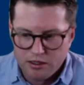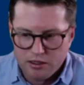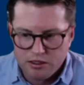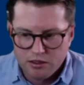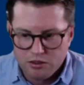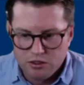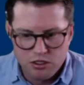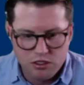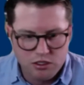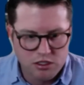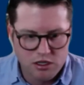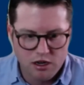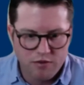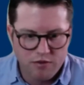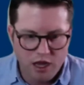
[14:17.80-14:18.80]

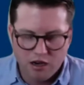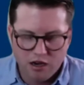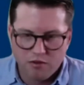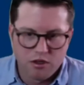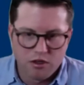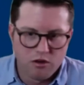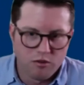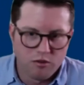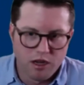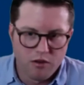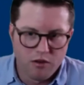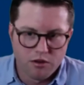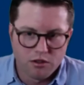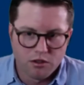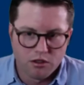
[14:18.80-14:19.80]
stuff I don't even know about
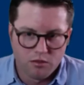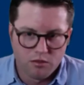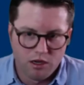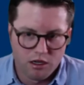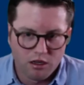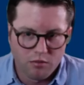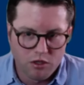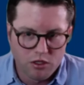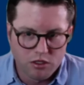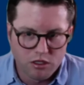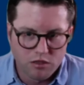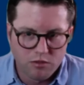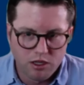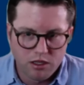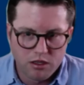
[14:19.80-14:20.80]
with early American
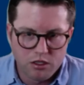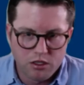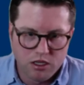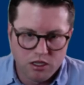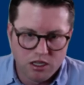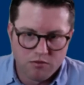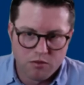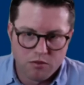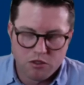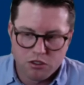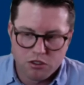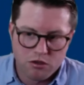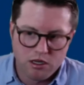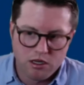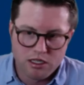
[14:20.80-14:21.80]
music, but you give them
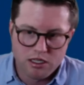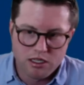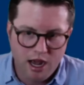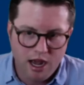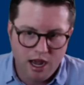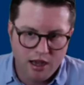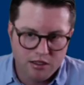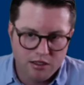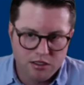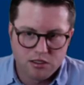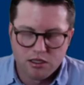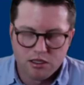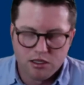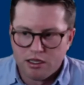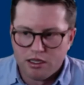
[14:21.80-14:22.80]
discrete
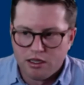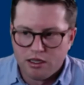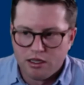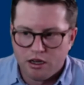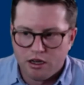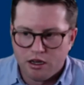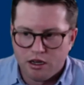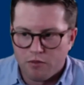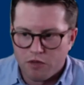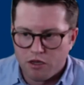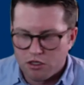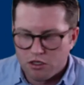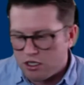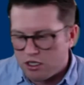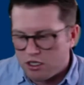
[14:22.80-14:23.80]
tasks that help them
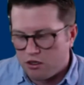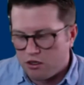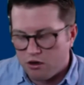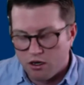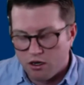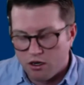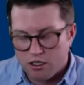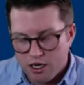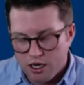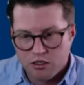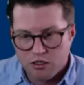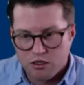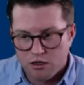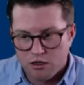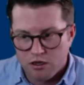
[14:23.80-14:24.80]
understand the
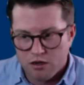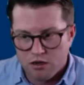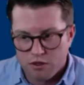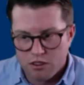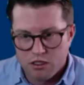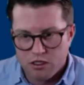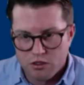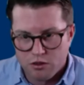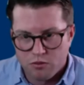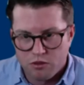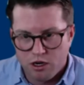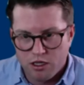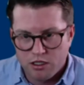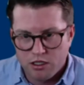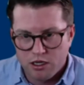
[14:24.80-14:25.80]
architecture of the
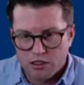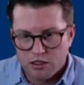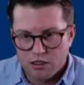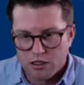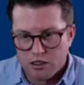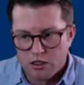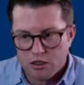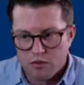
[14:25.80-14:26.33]
digital project,